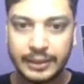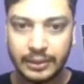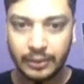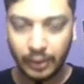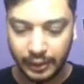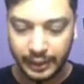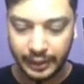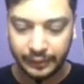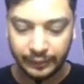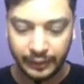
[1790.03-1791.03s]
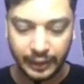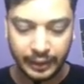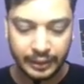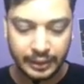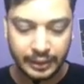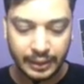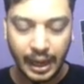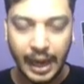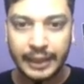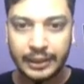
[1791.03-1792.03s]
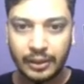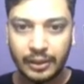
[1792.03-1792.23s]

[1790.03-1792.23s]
is already filled, either